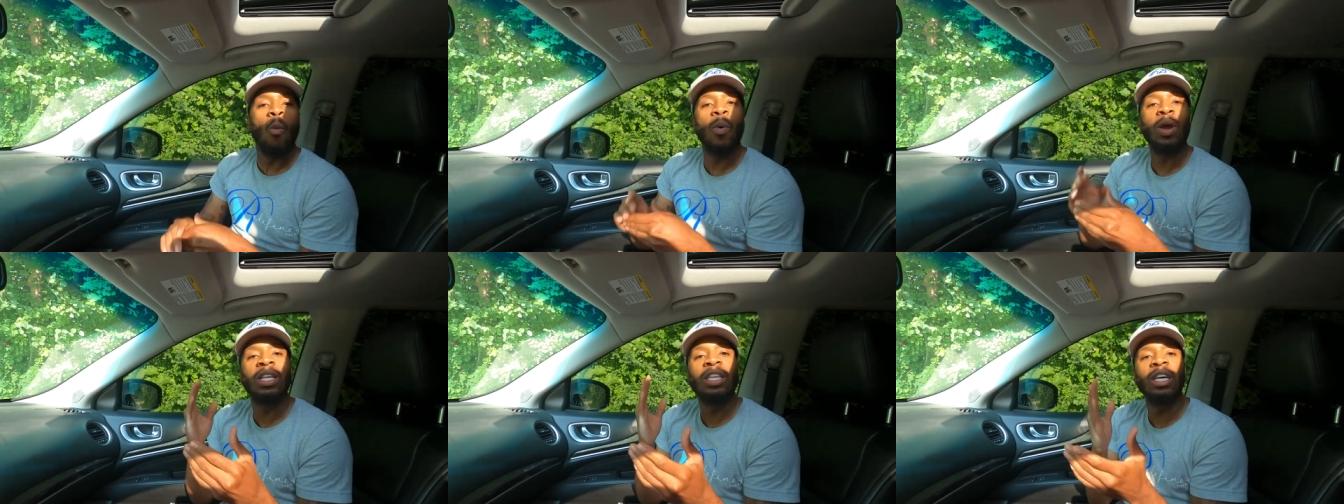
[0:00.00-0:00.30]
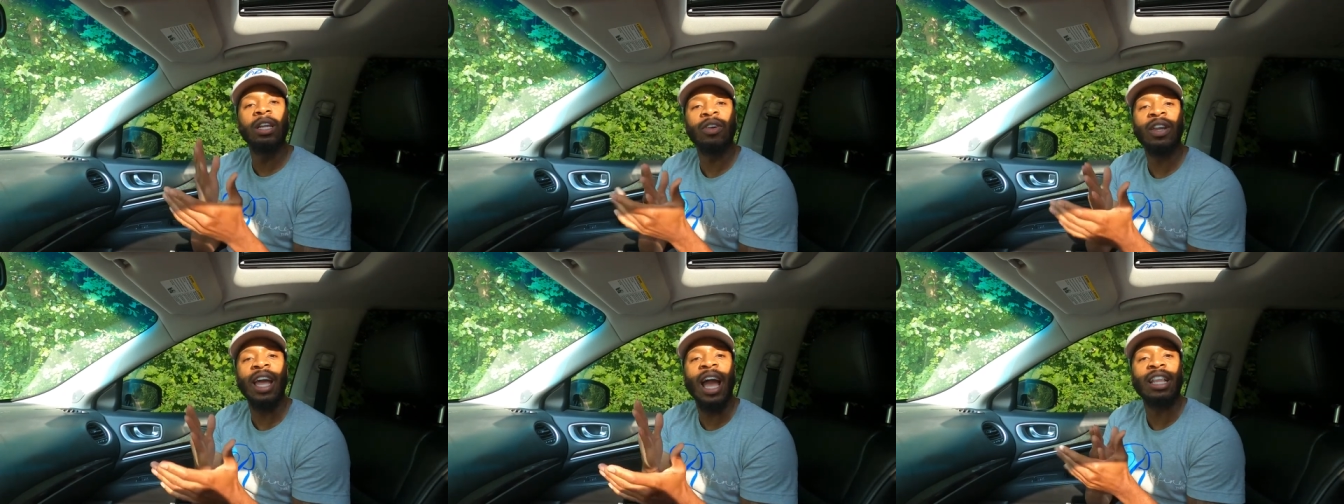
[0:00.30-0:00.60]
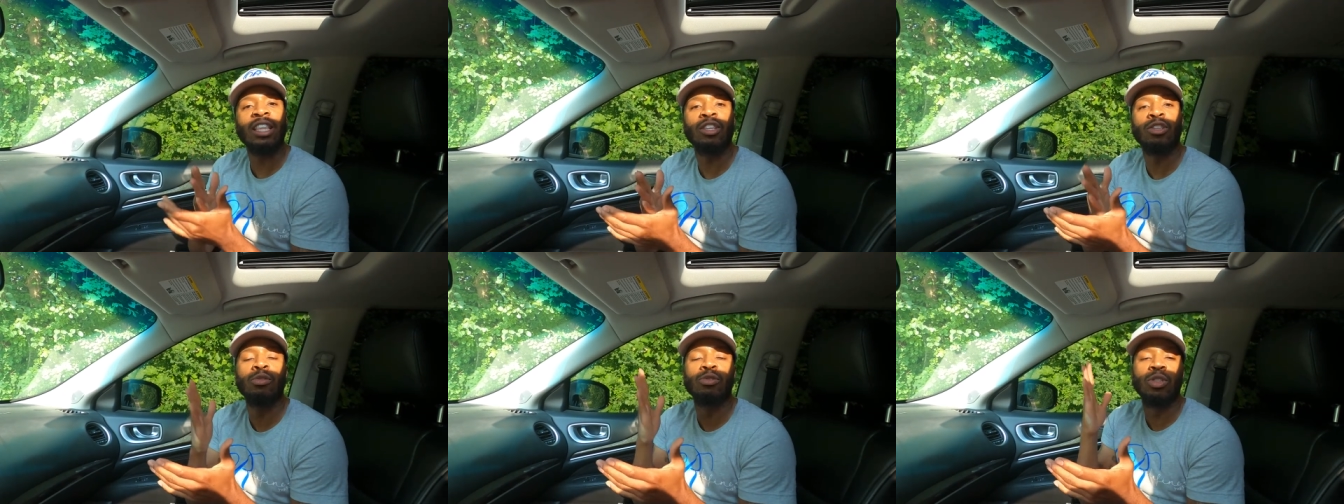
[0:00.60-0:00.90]
We literally
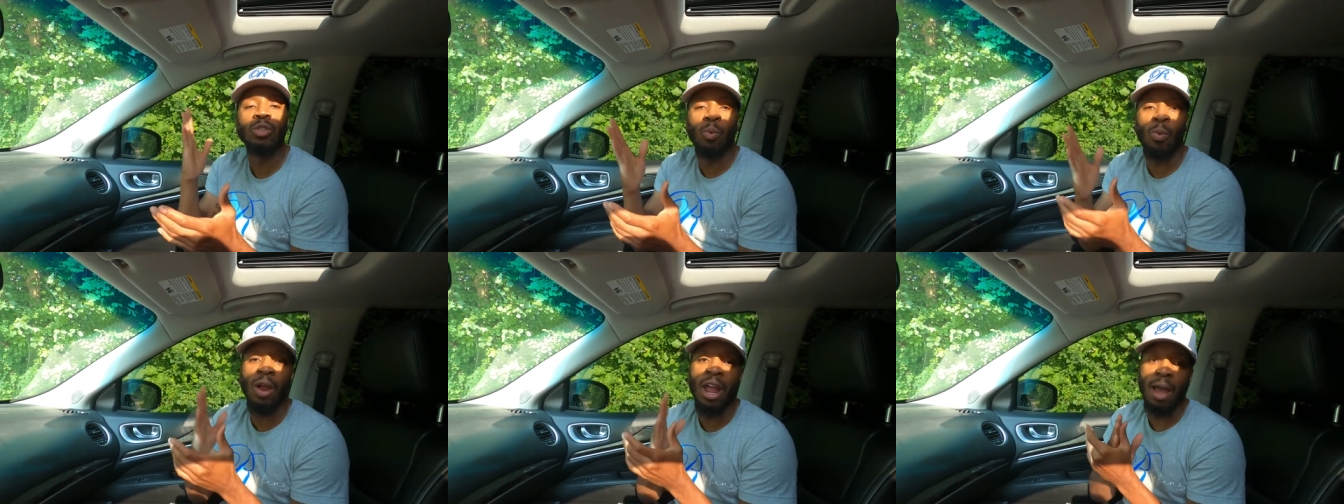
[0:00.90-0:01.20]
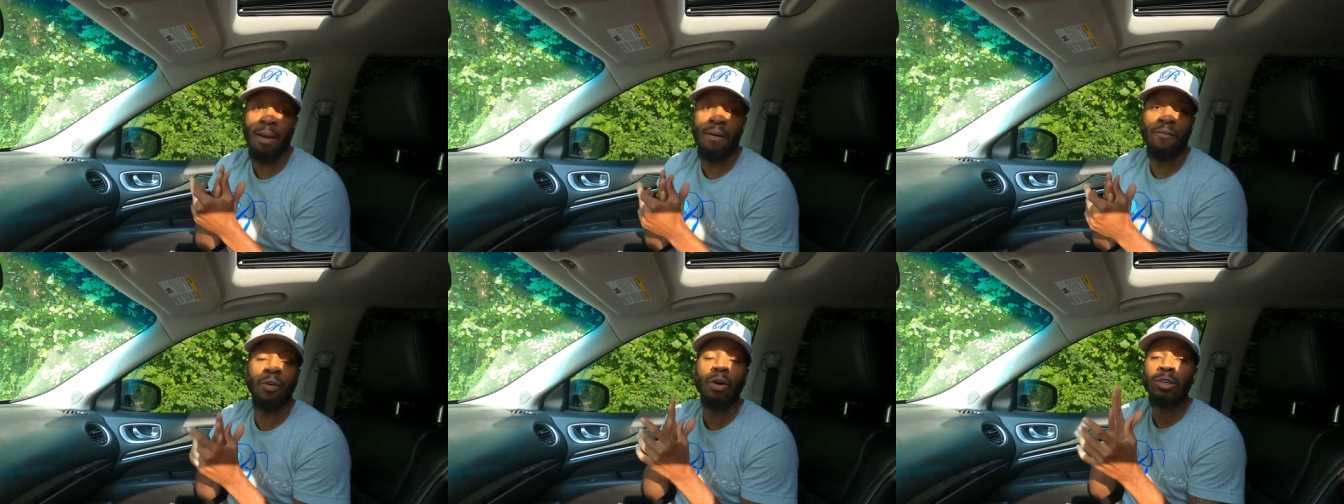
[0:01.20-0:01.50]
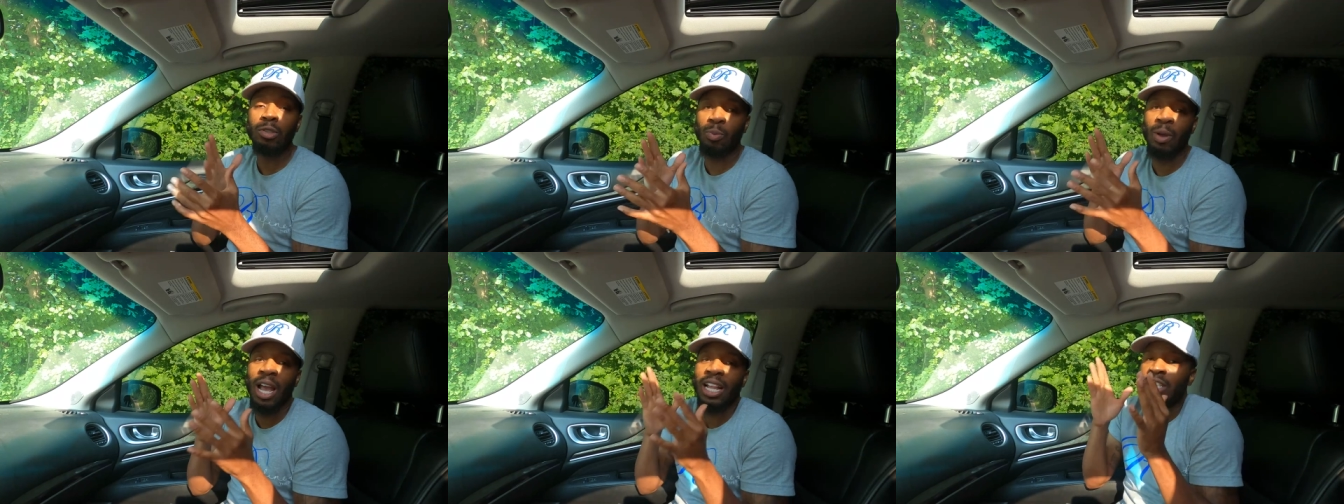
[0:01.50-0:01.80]
had to use the ramp.
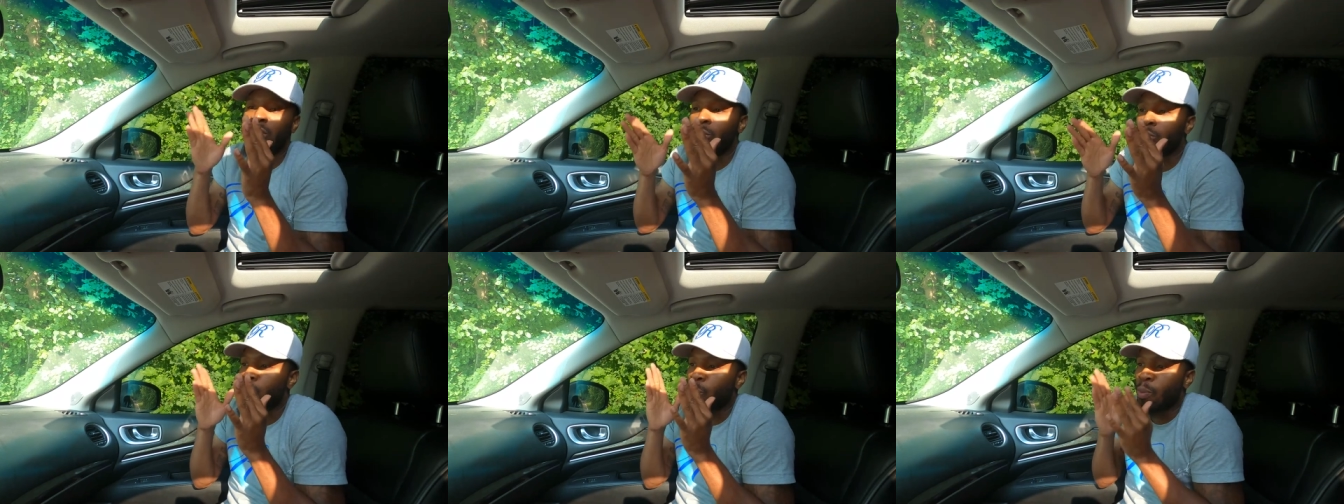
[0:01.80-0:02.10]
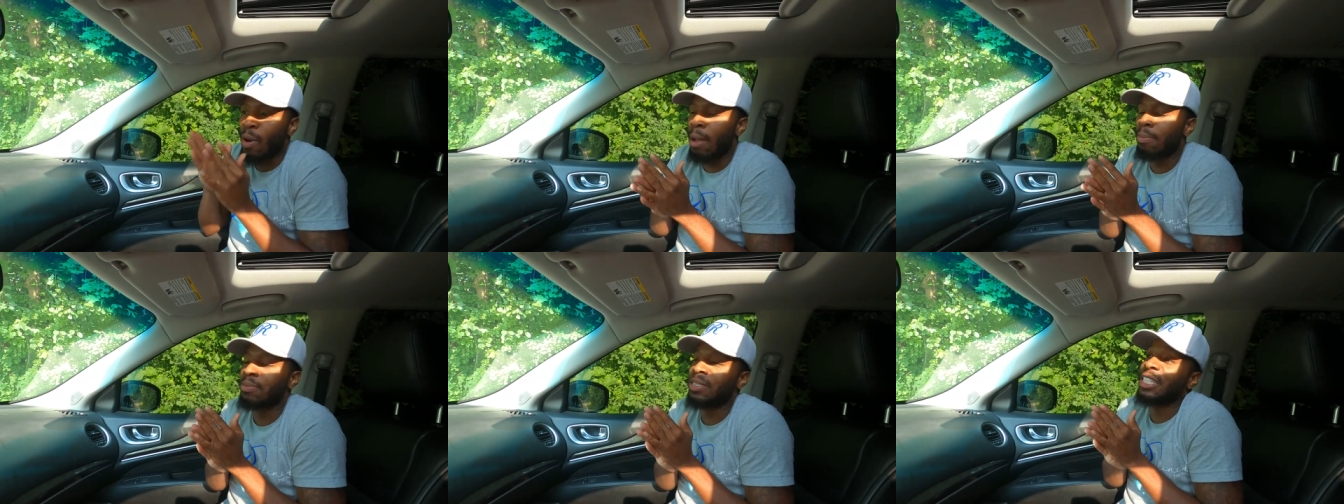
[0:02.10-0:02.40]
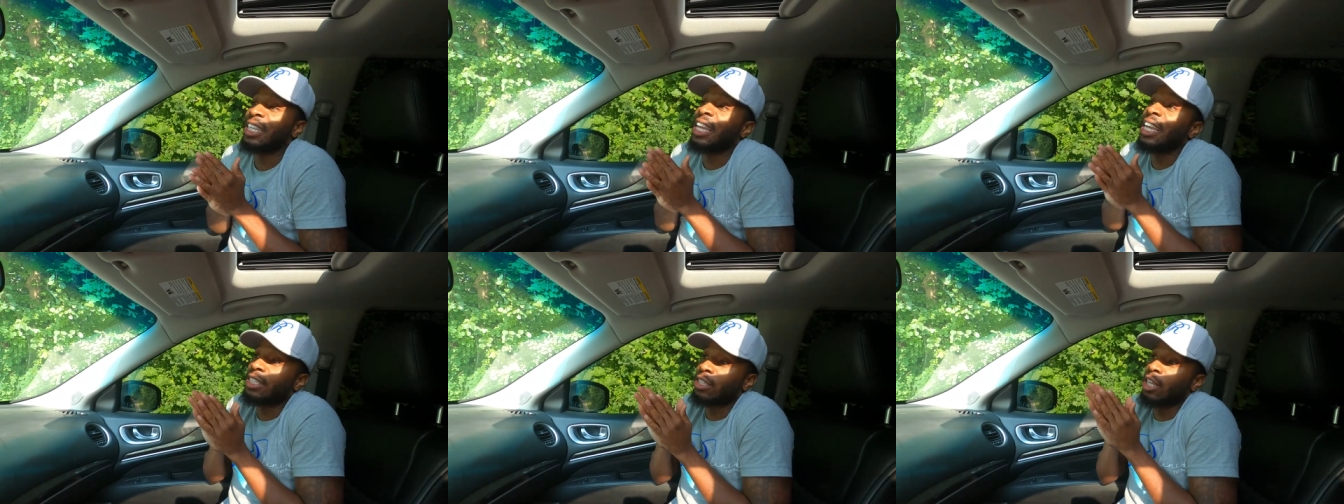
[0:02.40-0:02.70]
First, we had to use the ramp
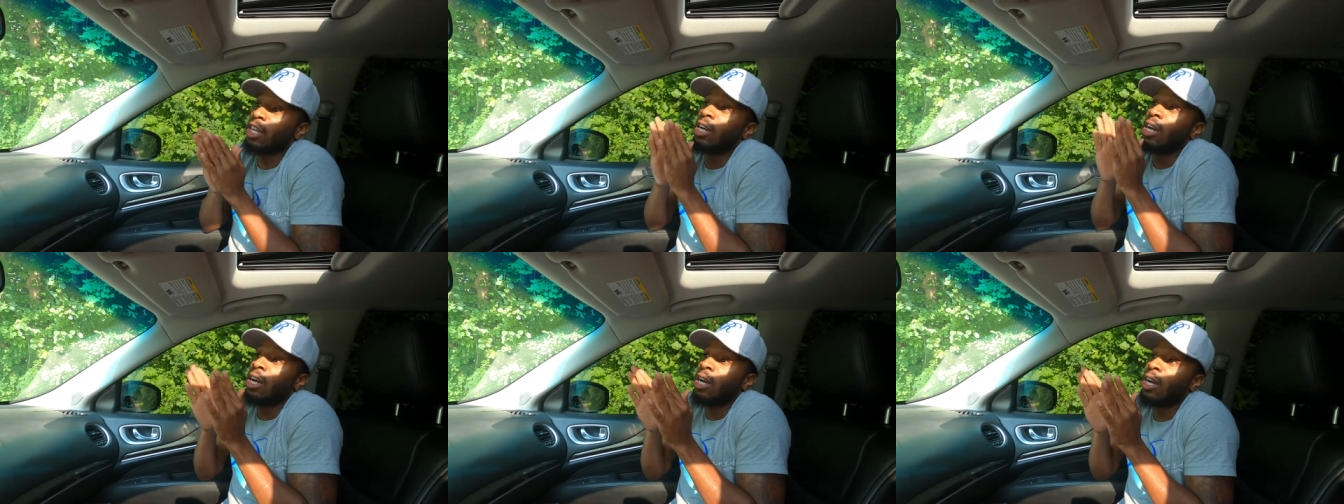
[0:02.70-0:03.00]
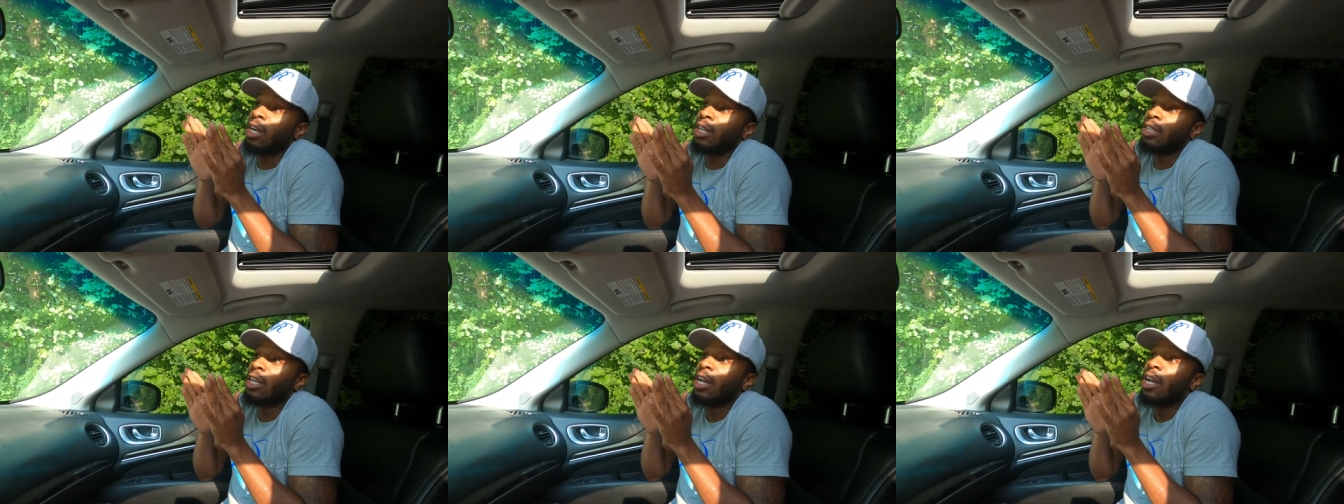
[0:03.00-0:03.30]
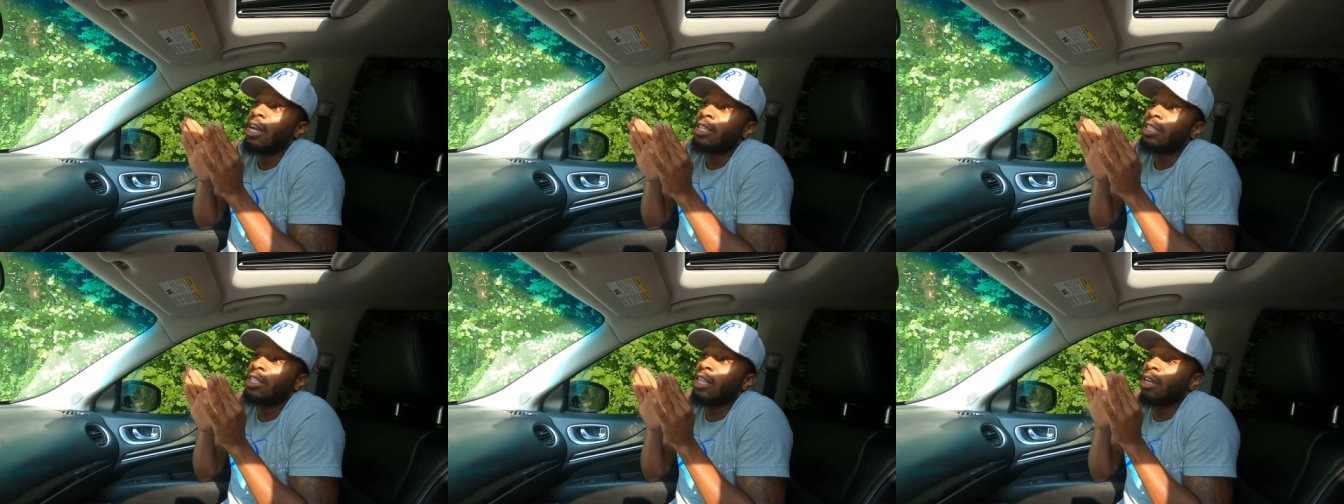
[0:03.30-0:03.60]
to get the uh
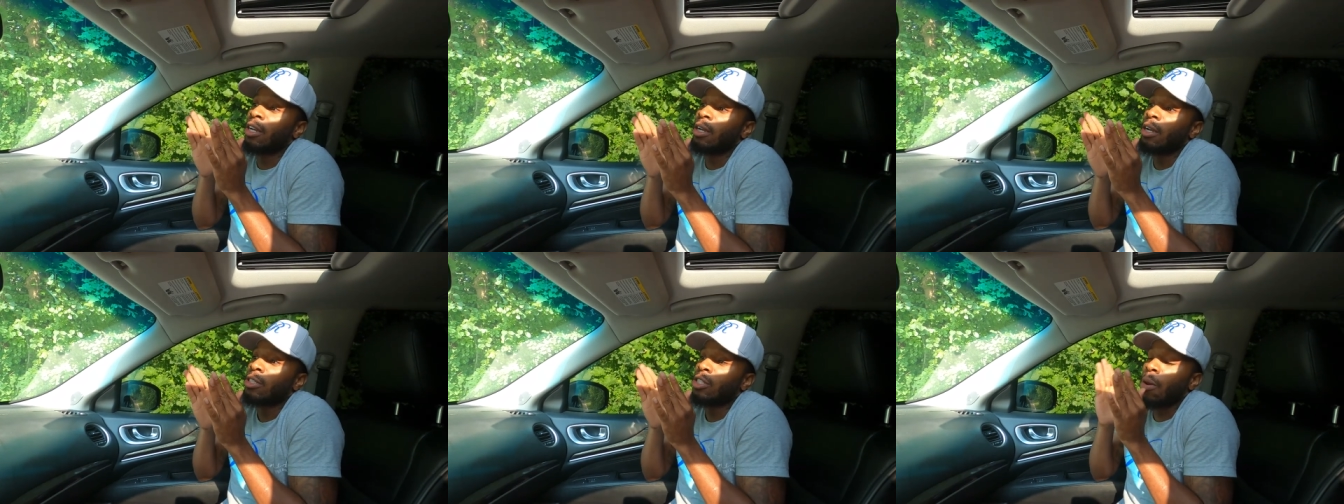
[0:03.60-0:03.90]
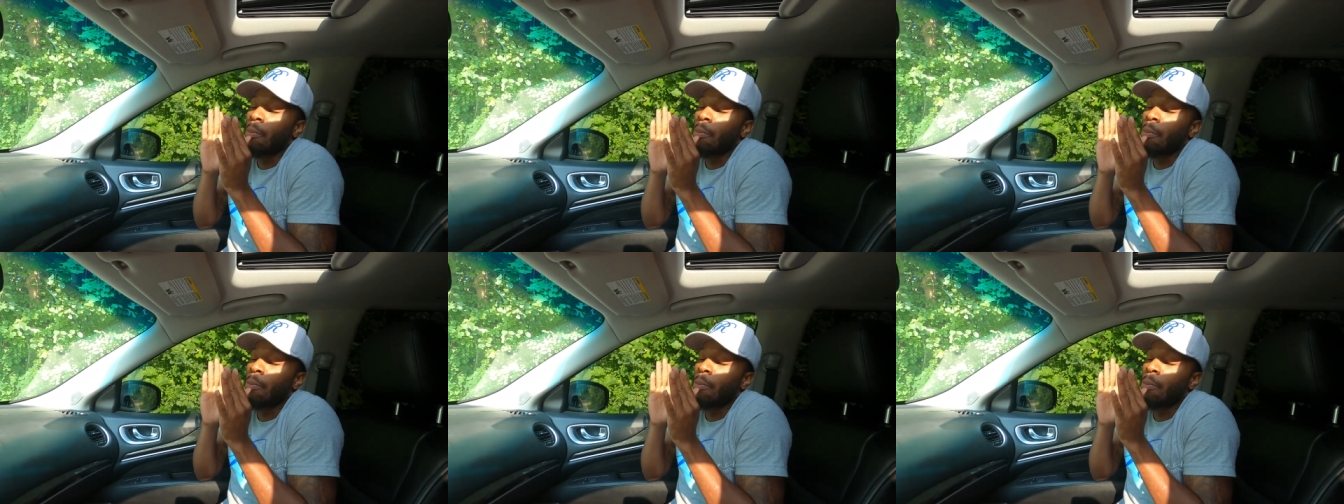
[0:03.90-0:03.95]
the,